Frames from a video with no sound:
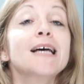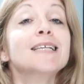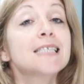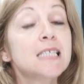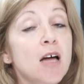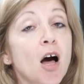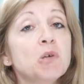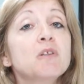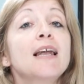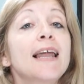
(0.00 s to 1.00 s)
start
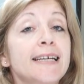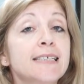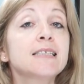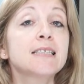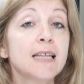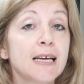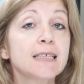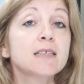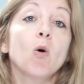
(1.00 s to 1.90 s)
with the latest things